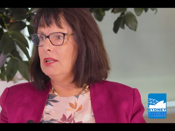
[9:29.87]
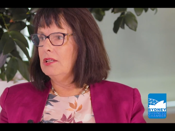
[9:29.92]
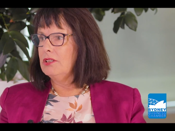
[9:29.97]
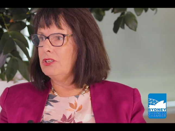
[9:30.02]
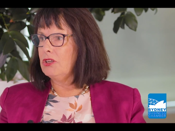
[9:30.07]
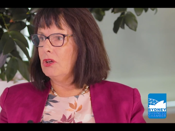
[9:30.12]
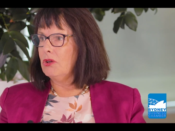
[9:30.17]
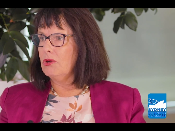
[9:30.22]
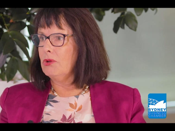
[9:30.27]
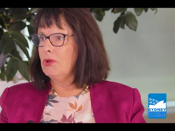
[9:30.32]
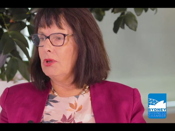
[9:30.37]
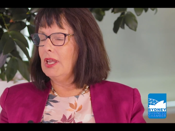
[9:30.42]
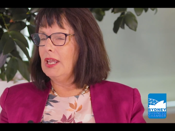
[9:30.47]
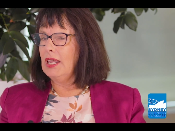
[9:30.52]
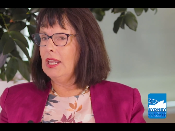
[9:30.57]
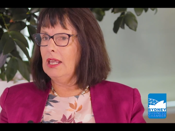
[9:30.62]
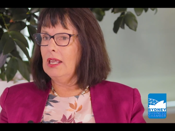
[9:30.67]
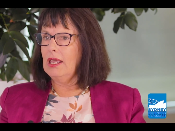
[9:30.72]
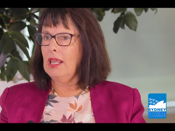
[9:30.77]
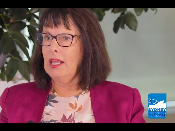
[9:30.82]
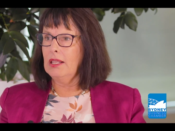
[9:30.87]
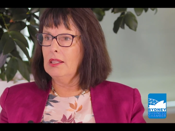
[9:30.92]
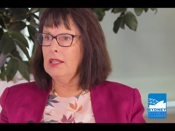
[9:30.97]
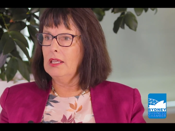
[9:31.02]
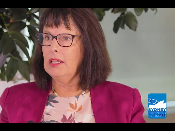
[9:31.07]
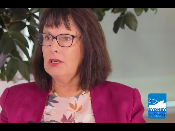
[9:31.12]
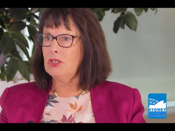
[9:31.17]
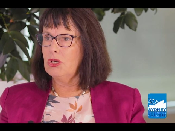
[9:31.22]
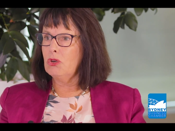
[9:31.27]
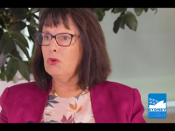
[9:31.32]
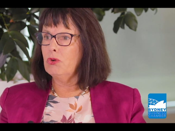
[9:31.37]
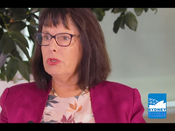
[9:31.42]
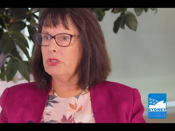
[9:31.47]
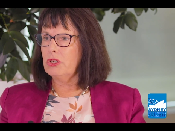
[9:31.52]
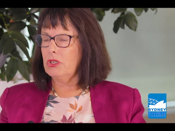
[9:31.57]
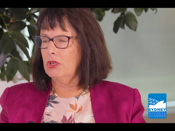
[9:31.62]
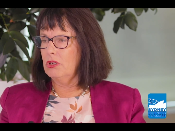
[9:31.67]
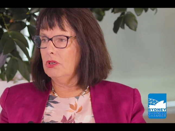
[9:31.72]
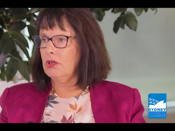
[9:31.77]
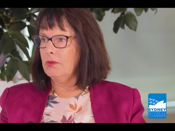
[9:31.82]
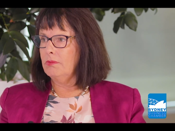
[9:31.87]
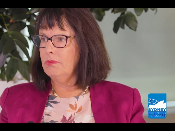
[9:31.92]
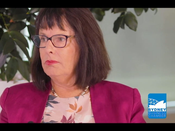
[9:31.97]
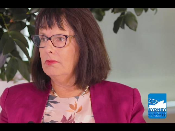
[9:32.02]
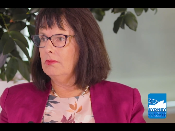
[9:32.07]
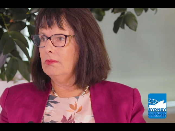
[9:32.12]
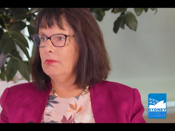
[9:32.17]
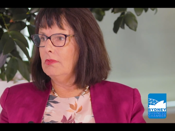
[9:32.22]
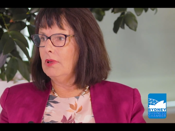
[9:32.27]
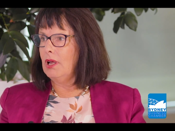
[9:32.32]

So in the short term,